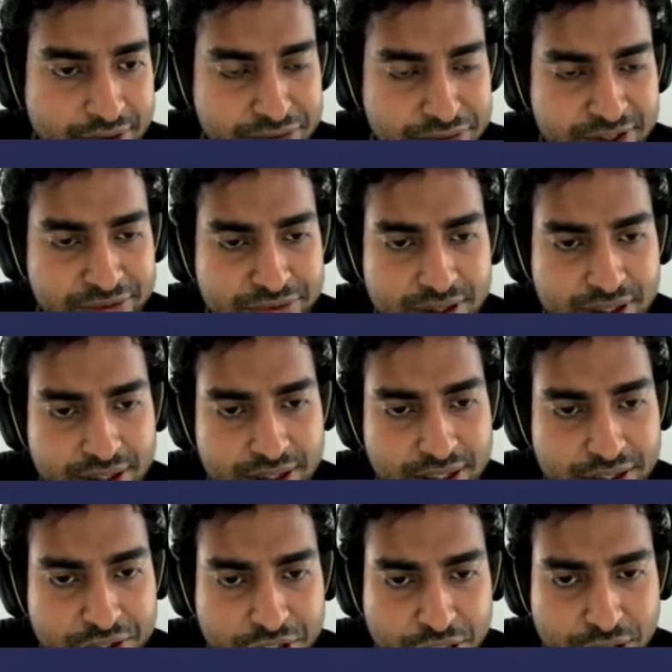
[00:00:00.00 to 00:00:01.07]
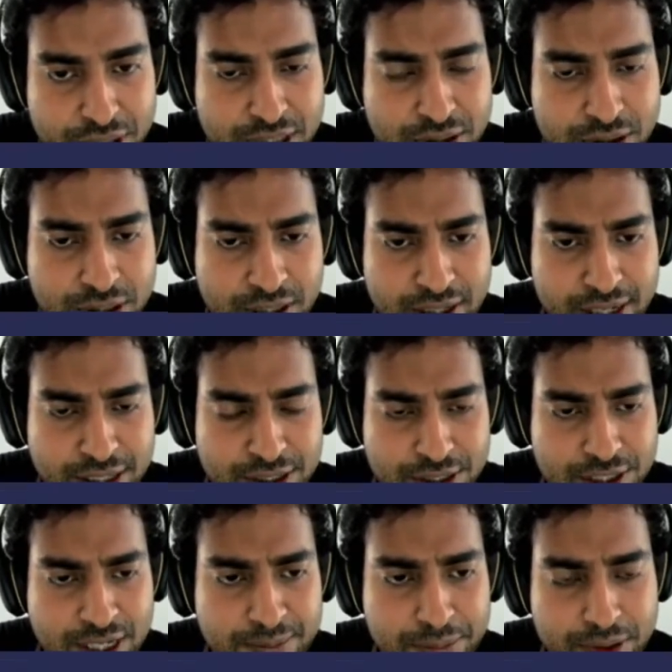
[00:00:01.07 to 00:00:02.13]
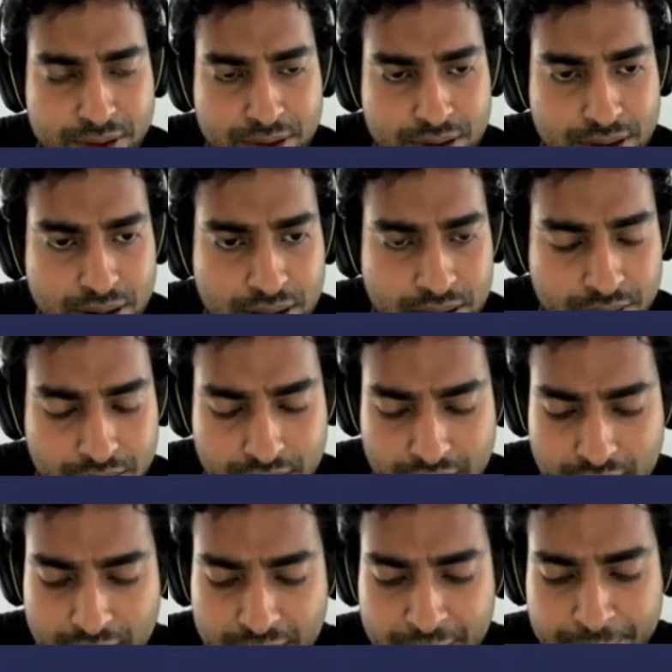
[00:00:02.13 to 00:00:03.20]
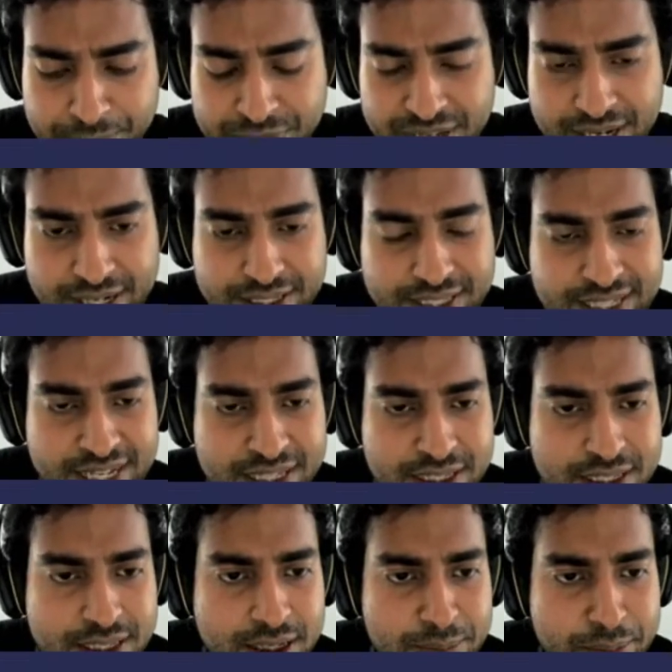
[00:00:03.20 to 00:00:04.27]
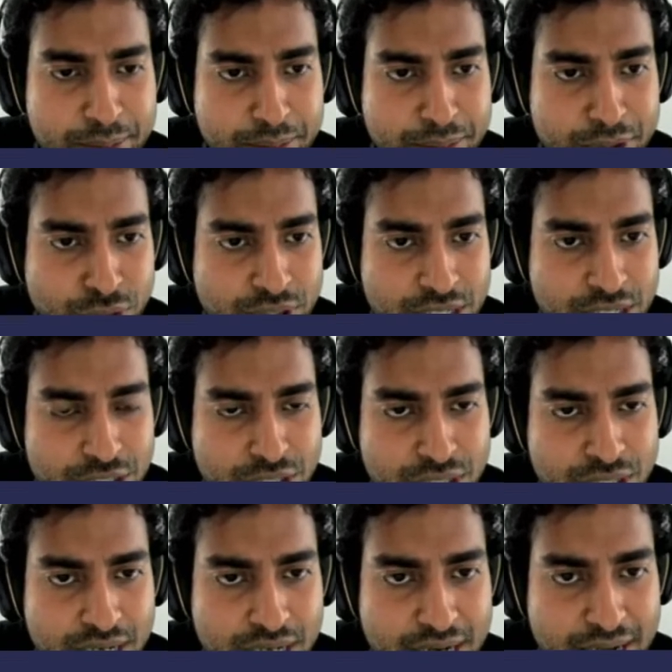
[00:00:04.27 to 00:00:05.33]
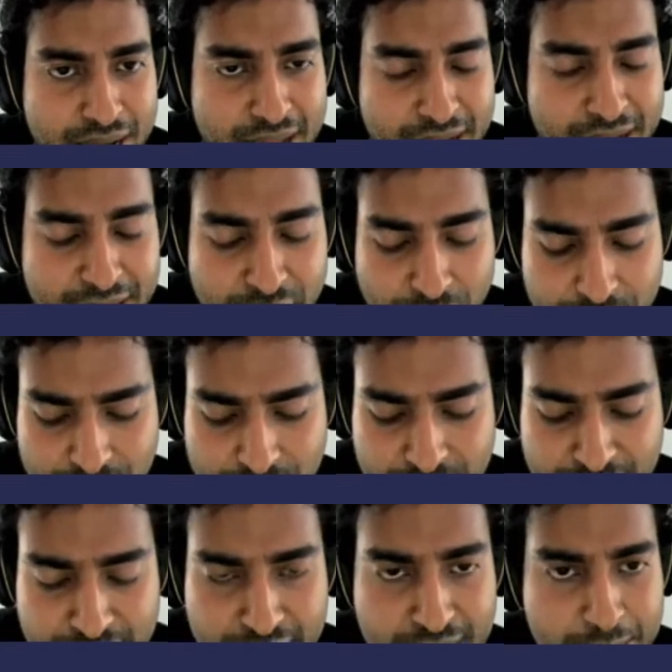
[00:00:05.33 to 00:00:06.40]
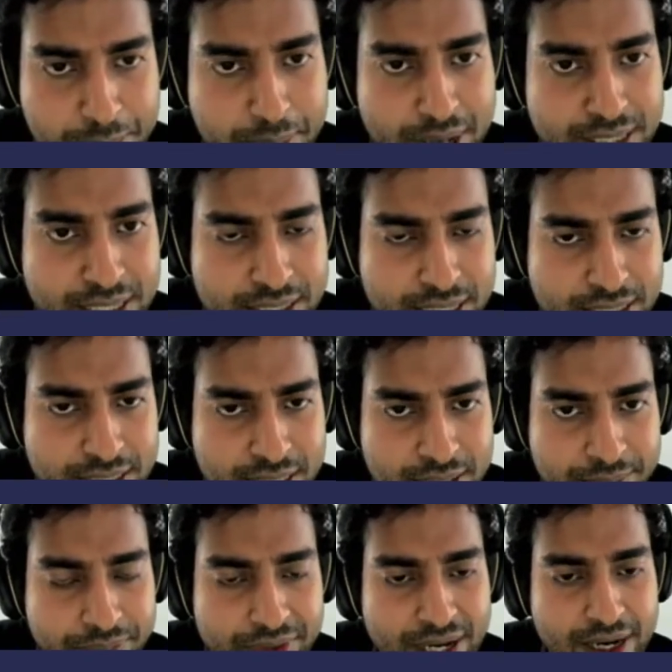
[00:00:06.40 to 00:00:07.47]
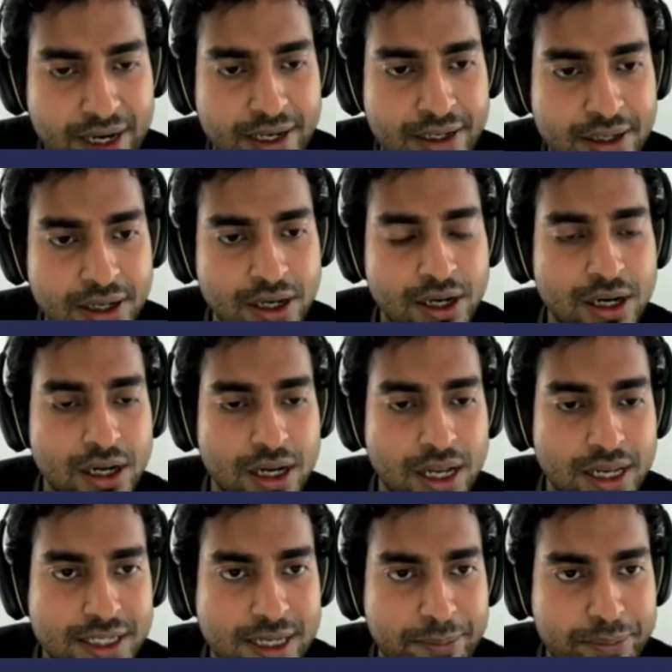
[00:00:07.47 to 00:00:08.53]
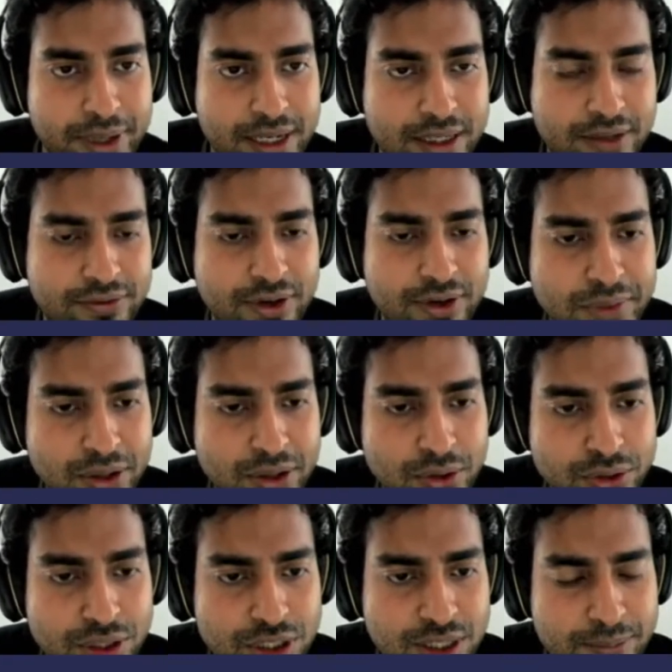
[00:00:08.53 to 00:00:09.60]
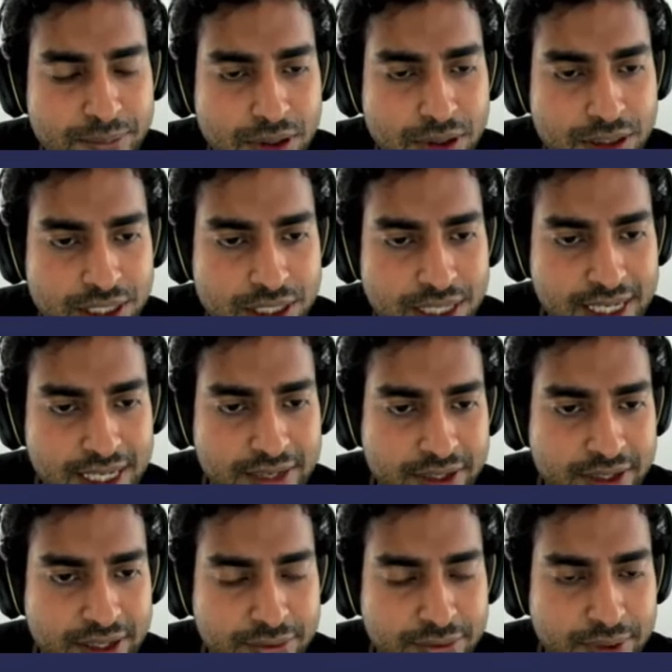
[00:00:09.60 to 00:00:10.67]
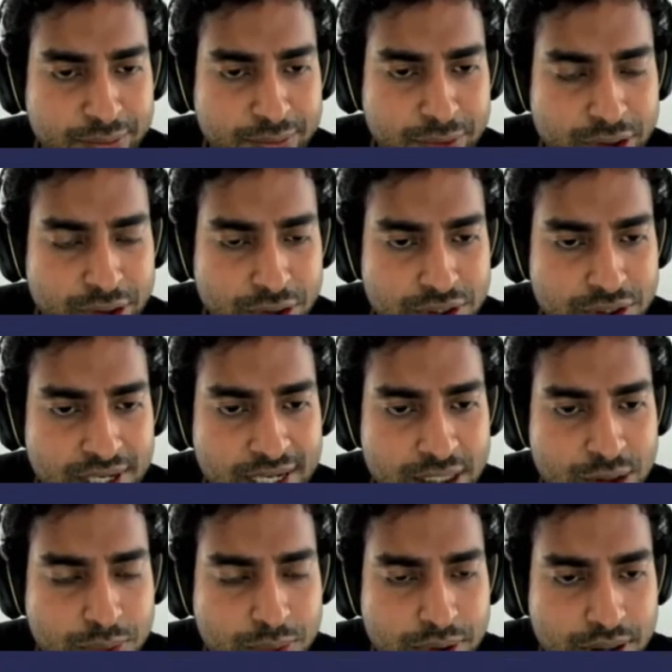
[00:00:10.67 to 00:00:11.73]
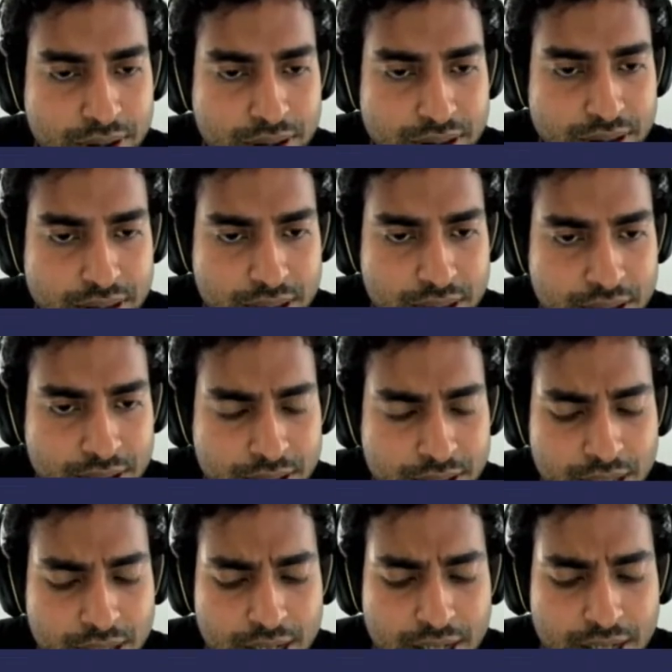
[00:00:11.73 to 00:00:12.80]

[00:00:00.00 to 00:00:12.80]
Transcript: Fifth, reduce flows on interchain protocol. Since the mutation and logic and metadata are separated from the ownership logic, even if one were to transfer the